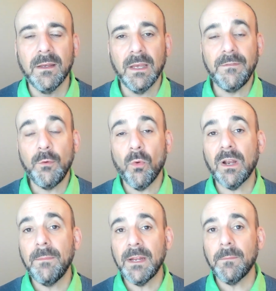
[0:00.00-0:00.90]
If you want
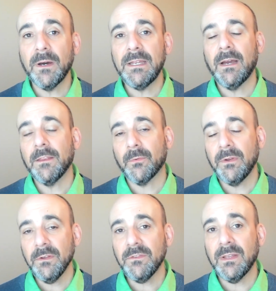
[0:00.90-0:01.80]
to make money on the
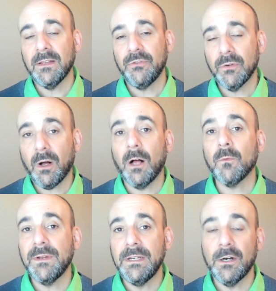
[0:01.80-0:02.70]
real estate that you
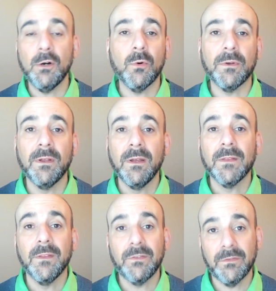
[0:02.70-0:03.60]
already own,
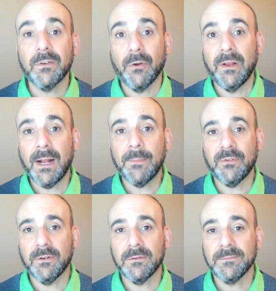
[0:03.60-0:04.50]
this is a great
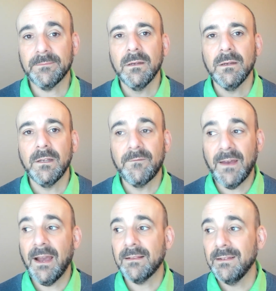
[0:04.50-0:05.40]
option. In
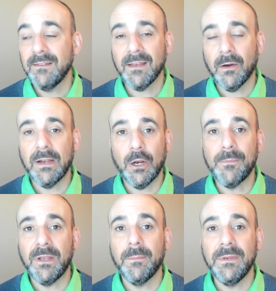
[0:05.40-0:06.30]
fact, it's how
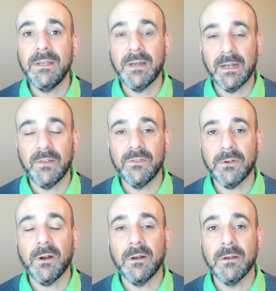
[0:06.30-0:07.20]
Airbnb got its
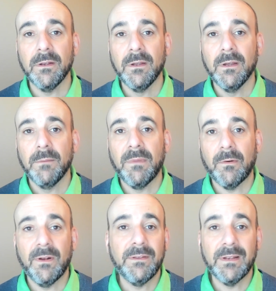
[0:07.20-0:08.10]
start, by
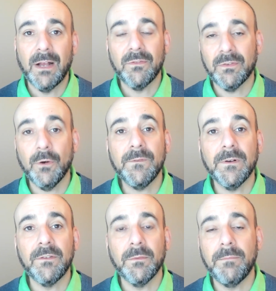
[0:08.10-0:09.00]
renting out
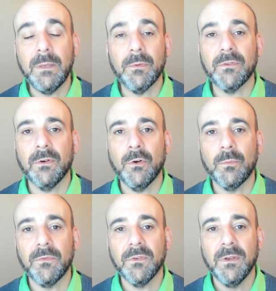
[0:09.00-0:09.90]
sofas in people's
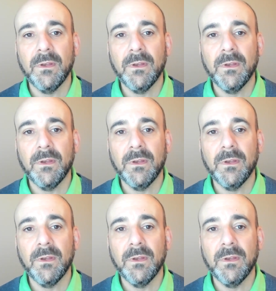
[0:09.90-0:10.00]
homes.